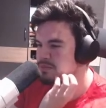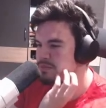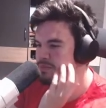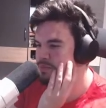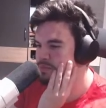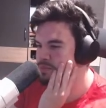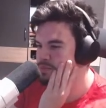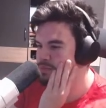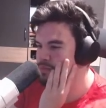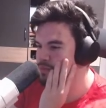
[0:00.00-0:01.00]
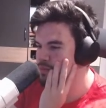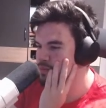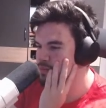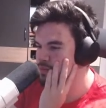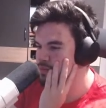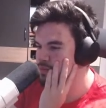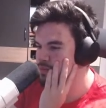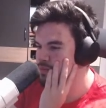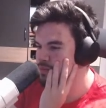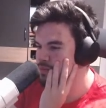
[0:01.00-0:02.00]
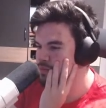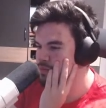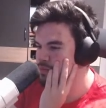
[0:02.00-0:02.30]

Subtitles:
(silence)